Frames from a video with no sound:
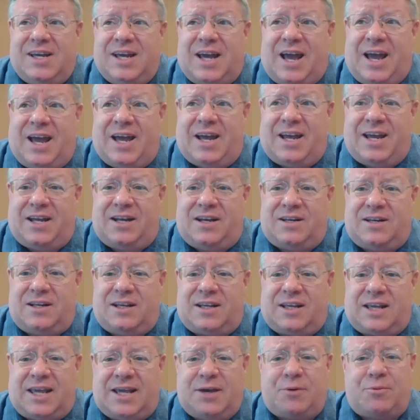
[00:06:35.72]
And
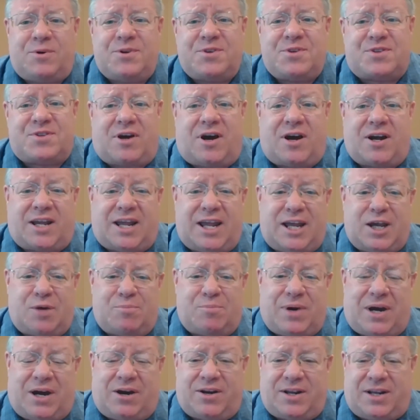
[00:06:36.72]
he was talking
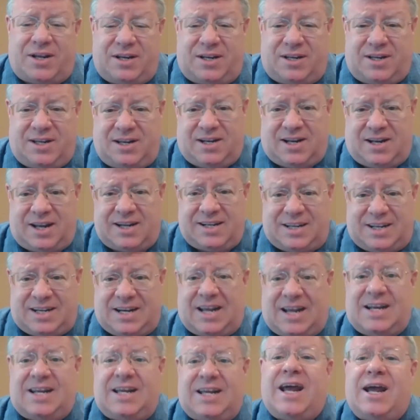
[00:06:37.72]
about it in
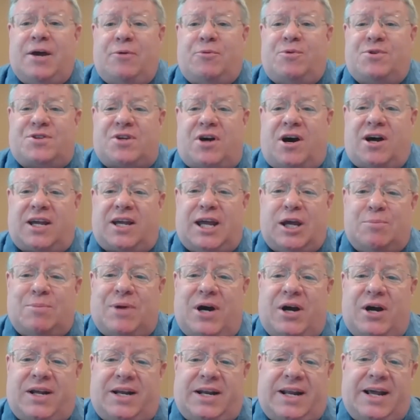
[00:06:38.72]
1988, was talking
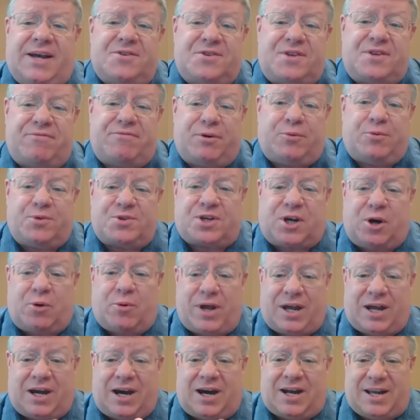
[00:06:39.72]
about it as if it was
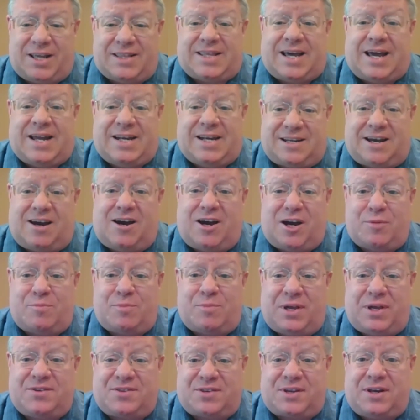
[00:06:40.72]
going on at that time.
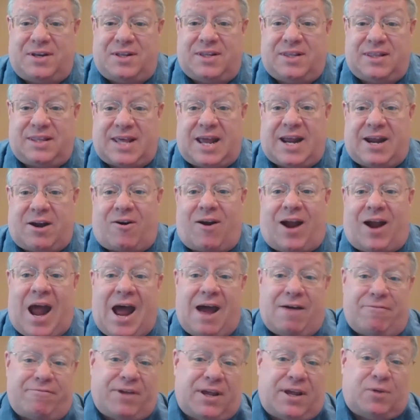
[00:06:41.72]
He said they are
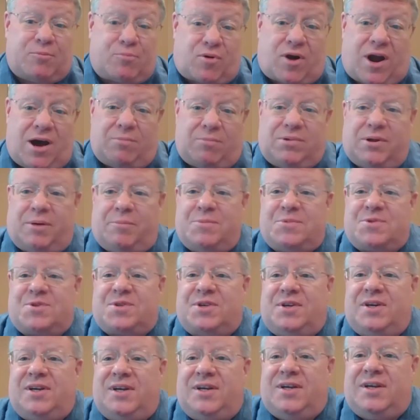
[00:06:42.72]
having
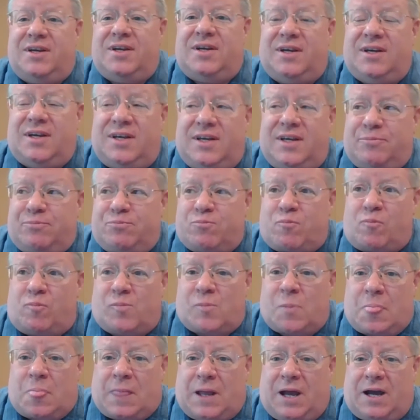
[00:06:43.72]
problems.
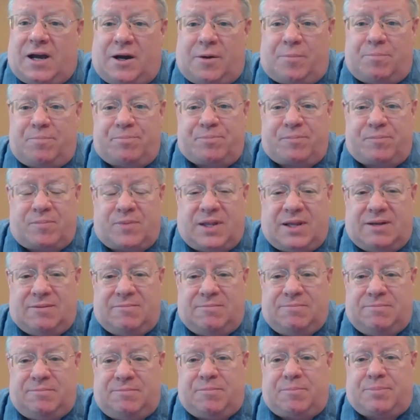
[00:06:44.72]

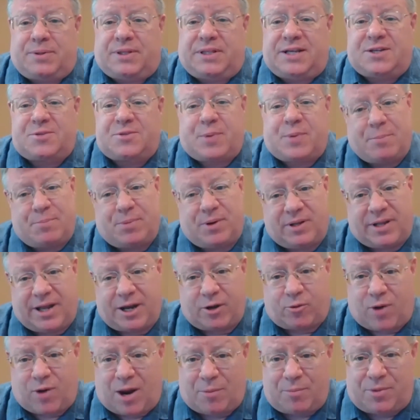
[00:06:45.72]
But these people
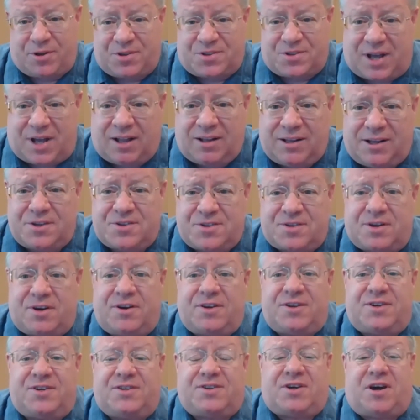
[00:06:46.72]
like Robert Salas
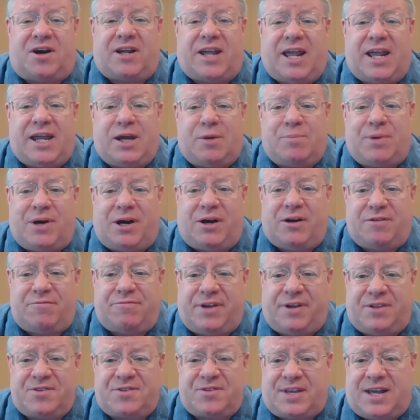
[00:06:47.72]
are talking about
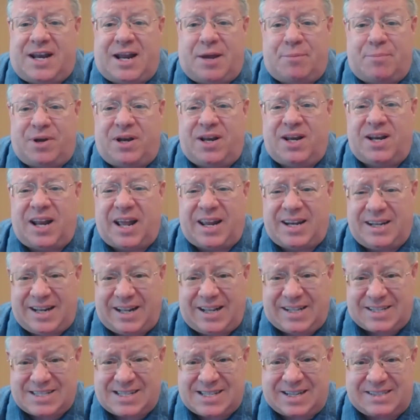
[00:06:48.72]
events that happened in
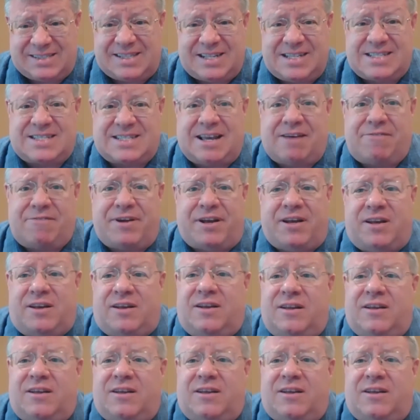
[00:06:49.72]
1967.